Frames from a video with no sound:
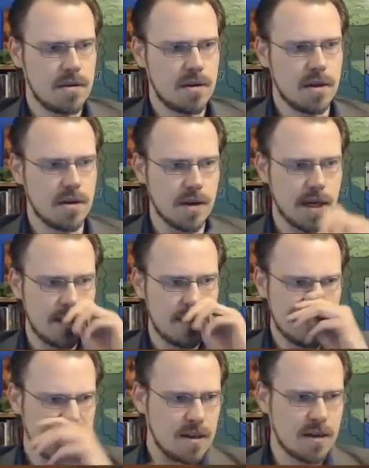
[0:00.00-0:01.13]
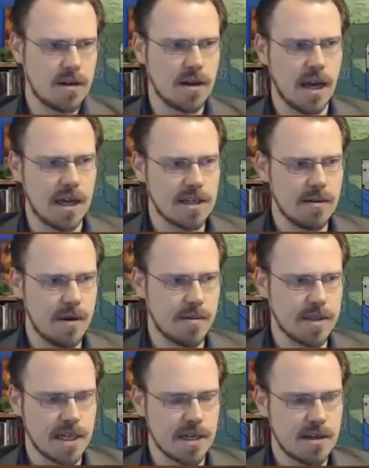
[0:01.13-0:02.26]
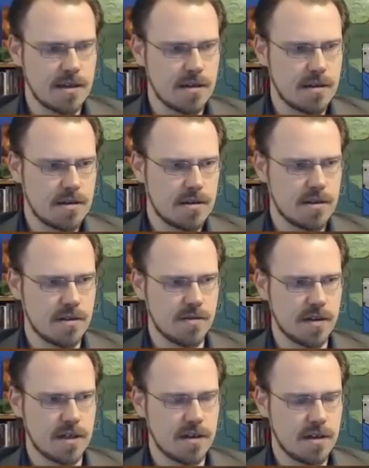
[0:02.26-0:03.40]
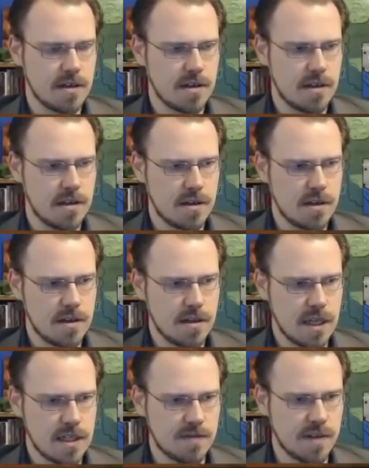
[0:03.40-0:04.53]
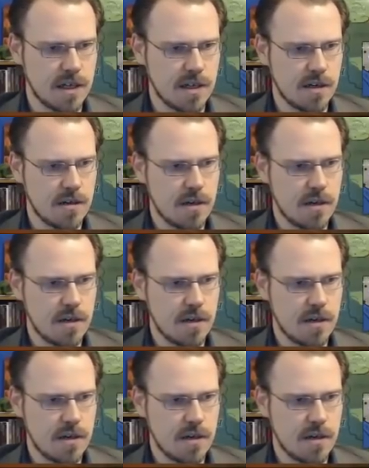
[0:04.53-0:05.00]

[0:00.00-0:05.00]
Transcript: Okay, we've got a lot of anti-weapon tech so far. That's fine, though.